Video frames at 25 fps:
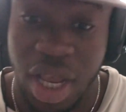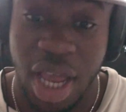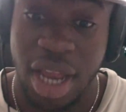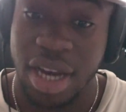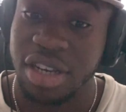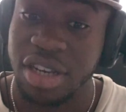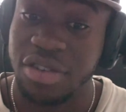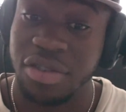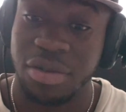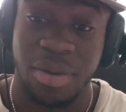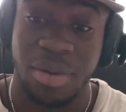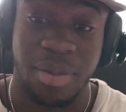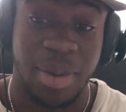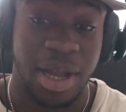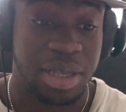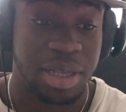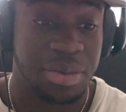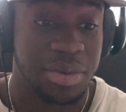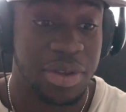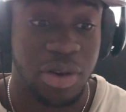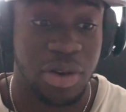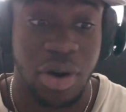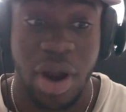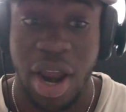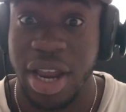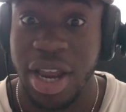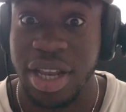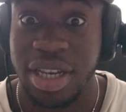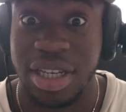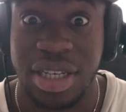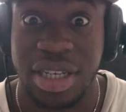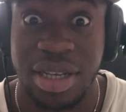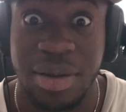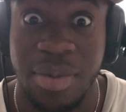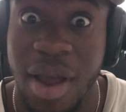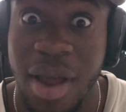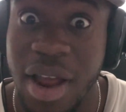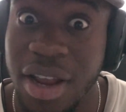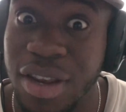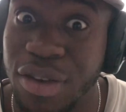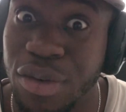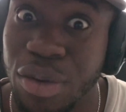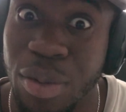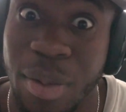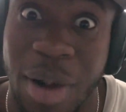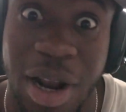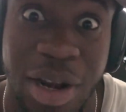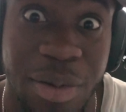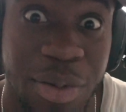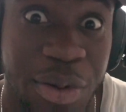yeah, this film about to be crazy, man. This
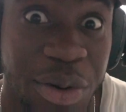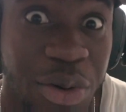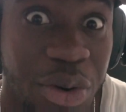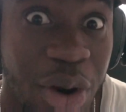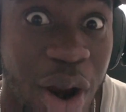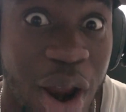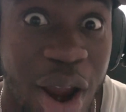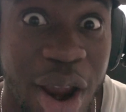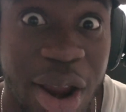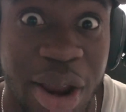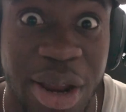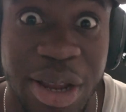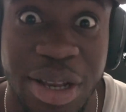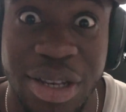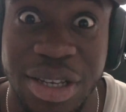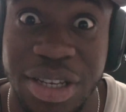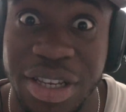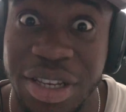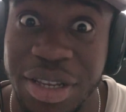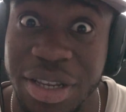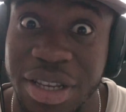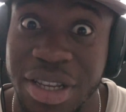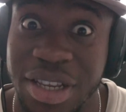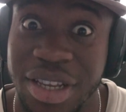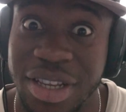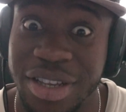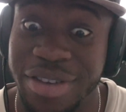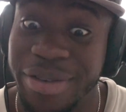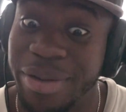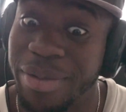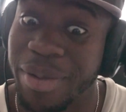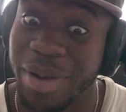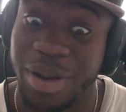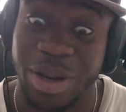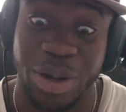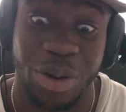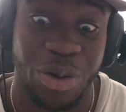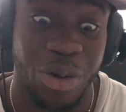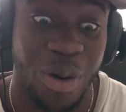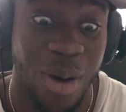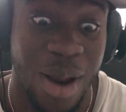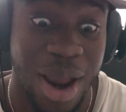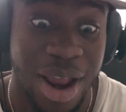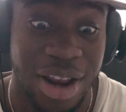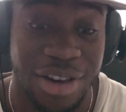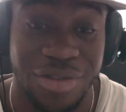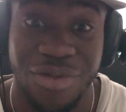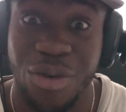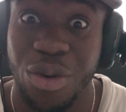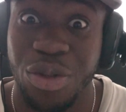film about to be crazy. This film about to be
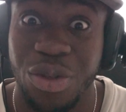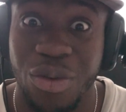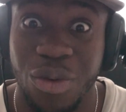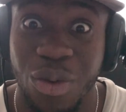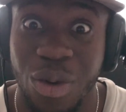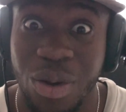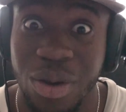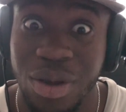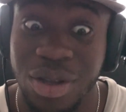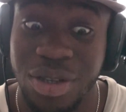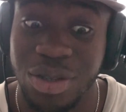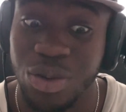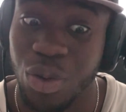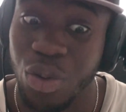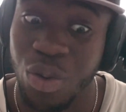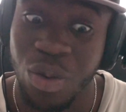crazy. fourth of August,